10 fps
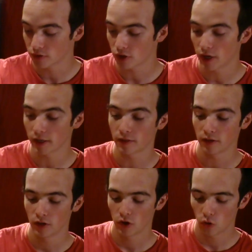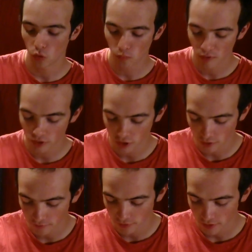It's got a whole bunch
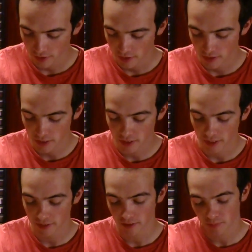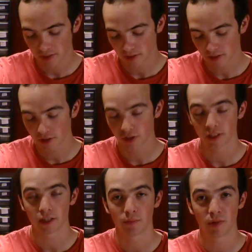of detents. It's basically
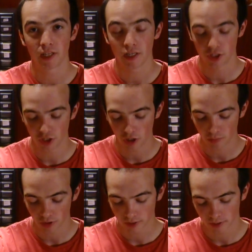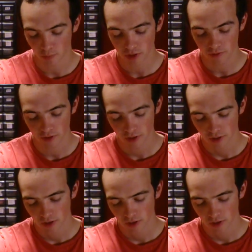just like a potentiometer, except when you